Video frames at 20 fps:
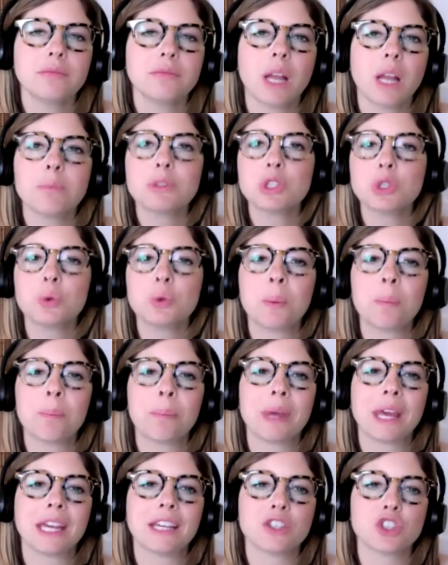I'm too
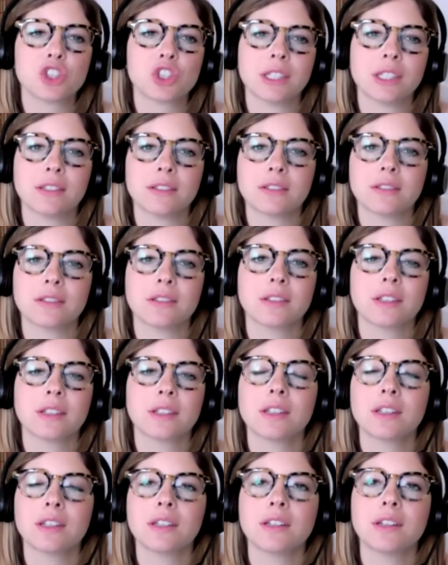impatient,
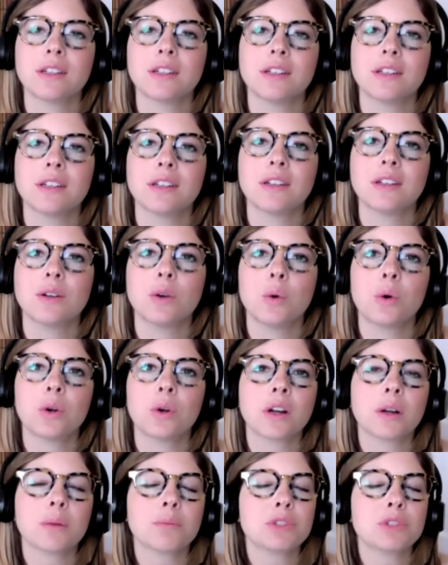
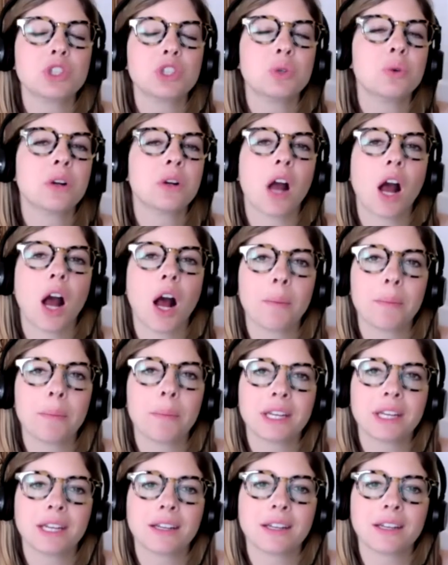or I'm too
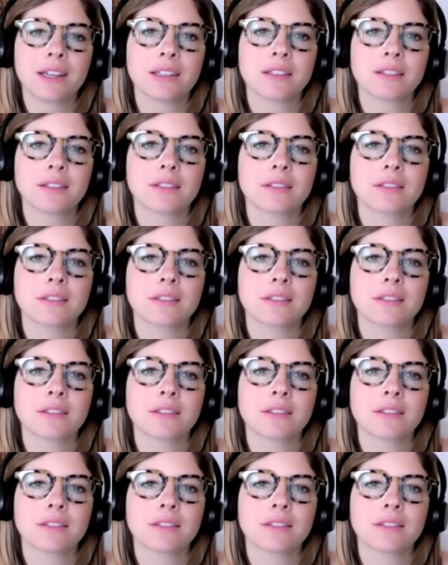accommodating.